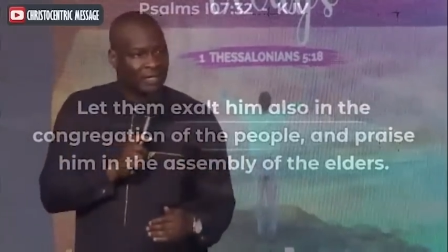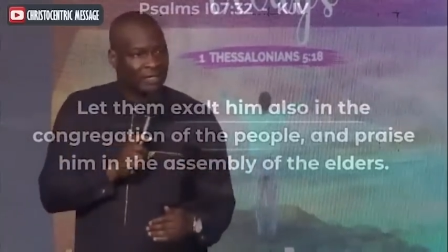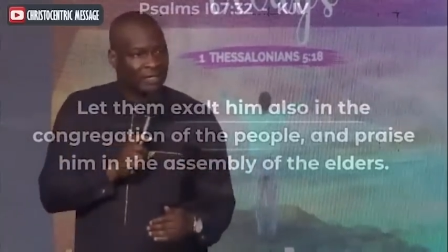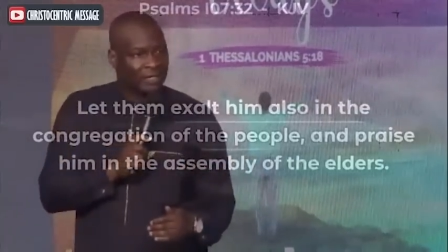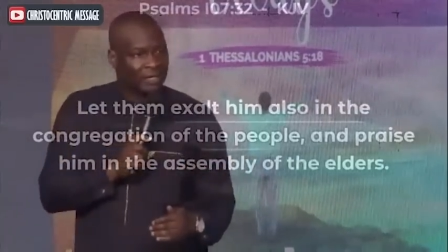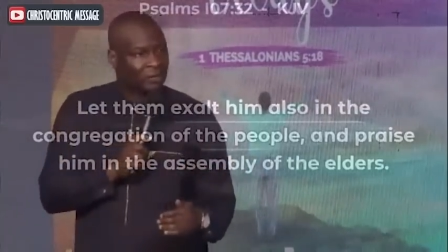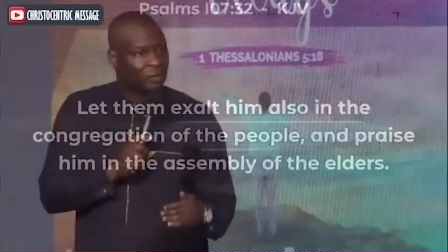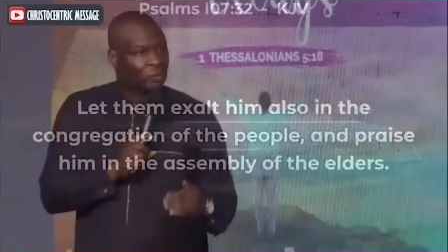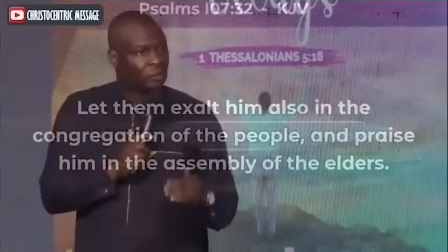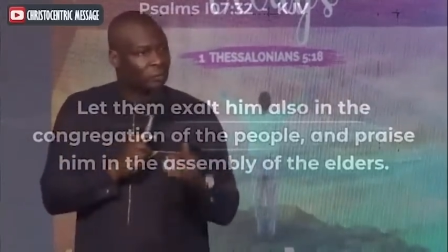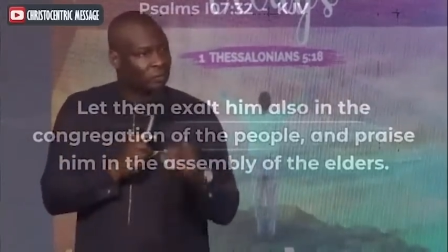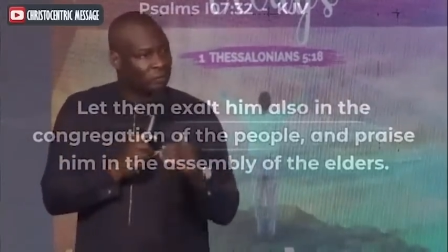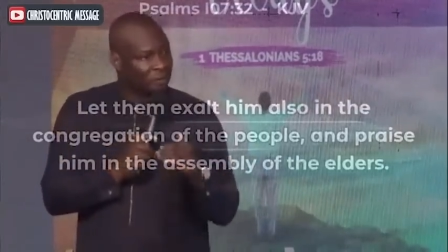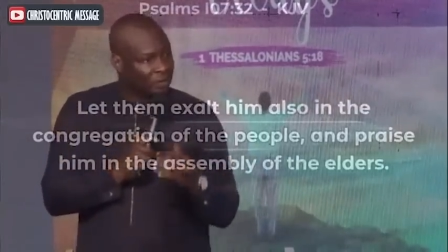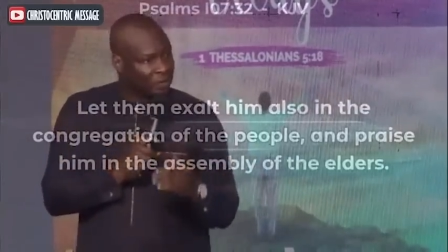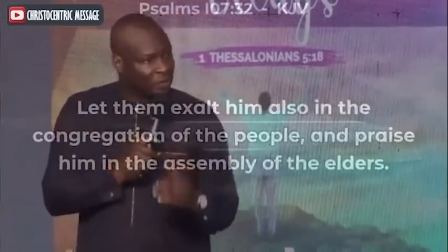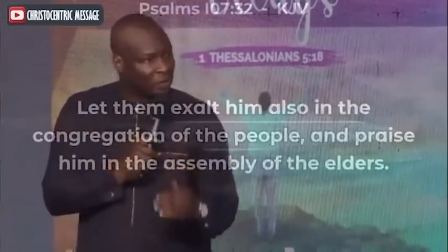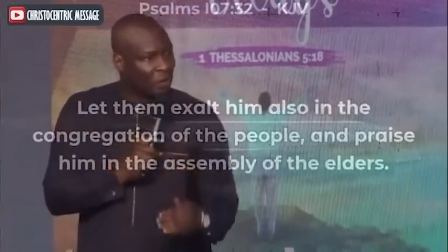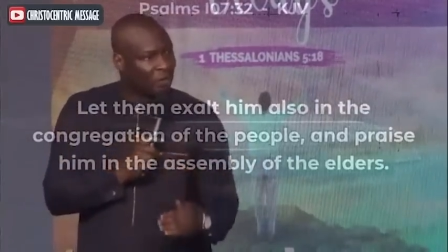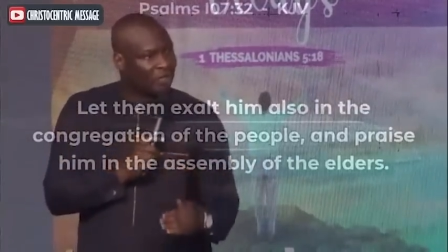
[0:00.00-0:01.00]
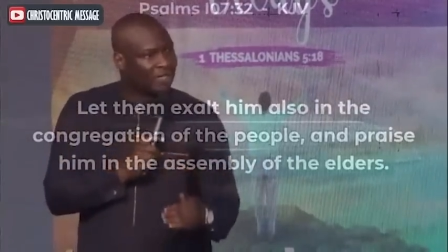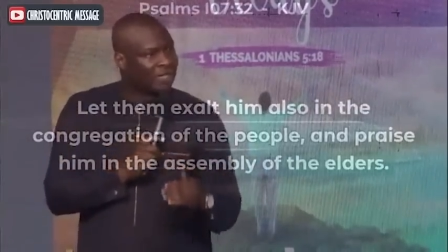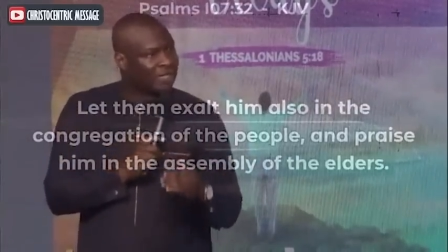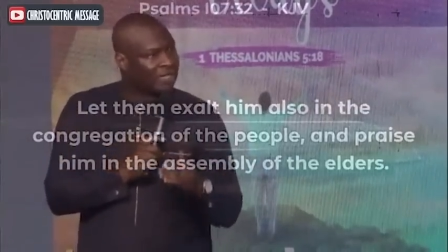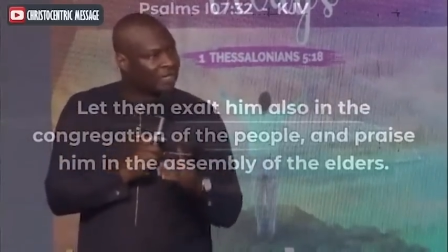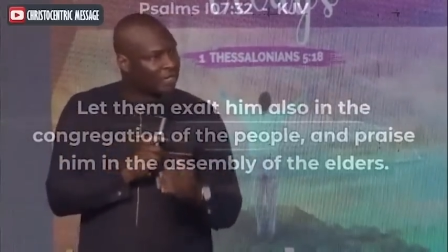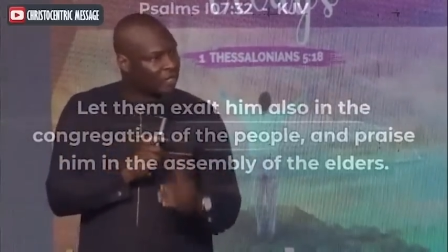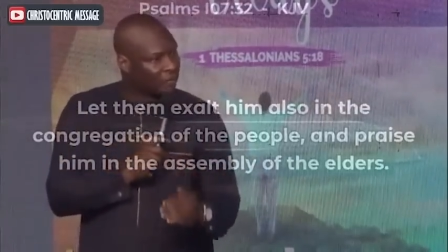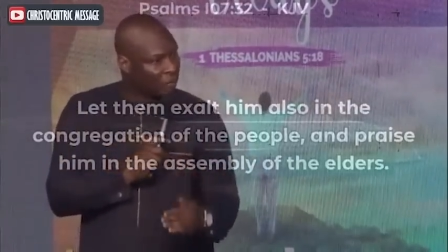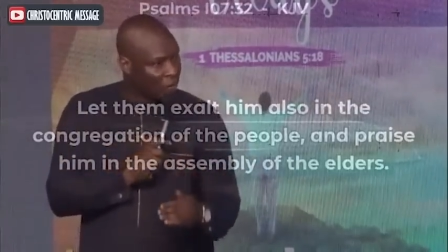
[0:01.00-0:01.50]
It should be done in
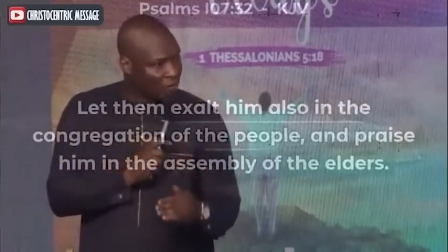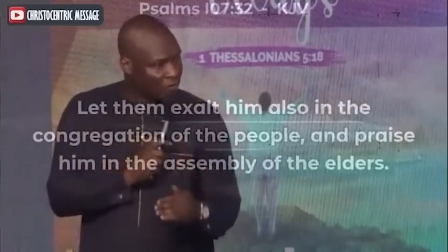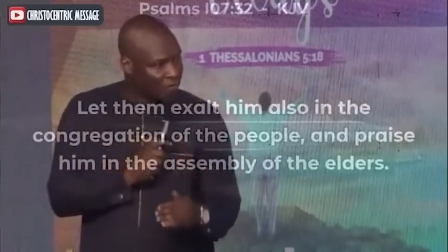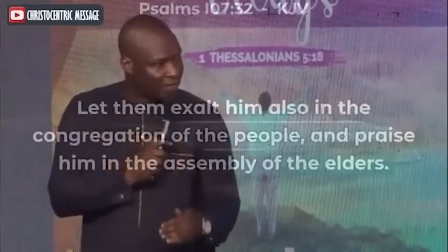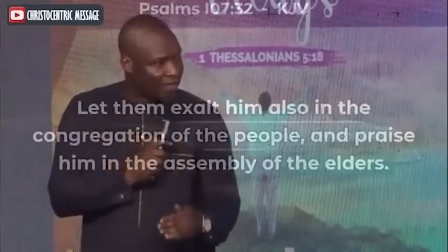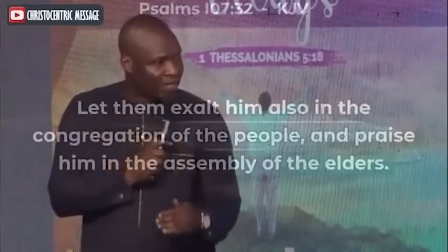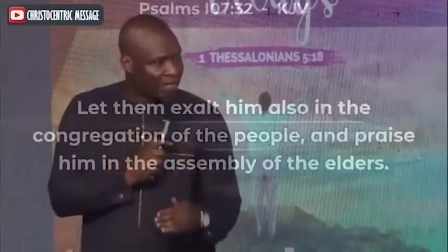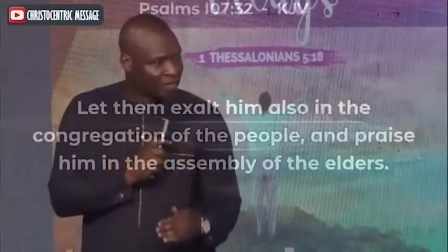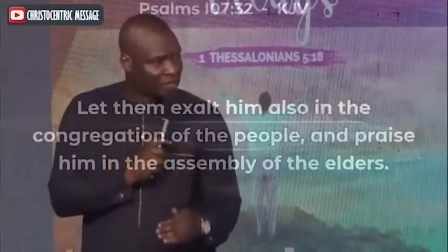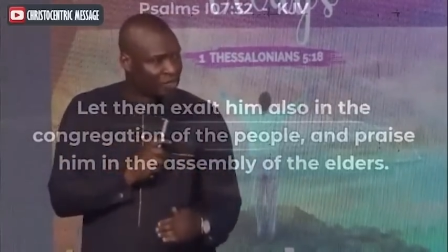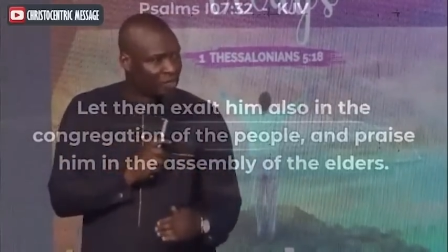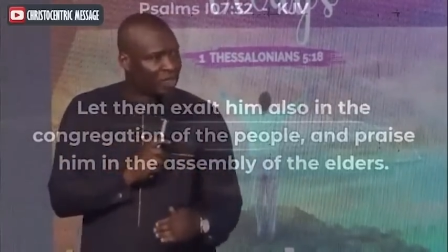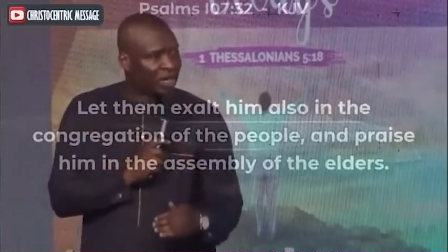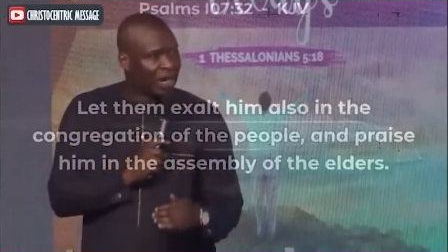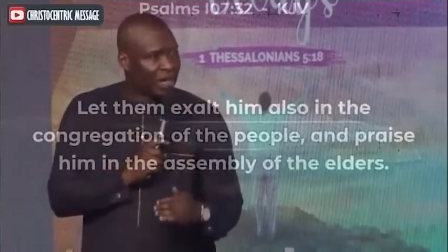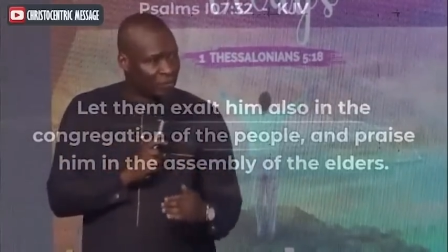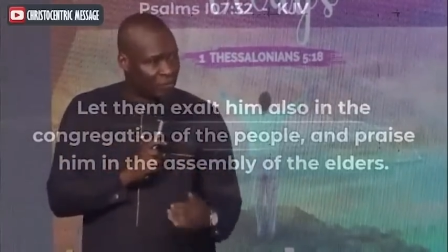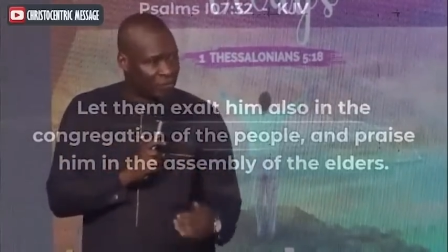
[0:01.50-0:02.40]
the congregation like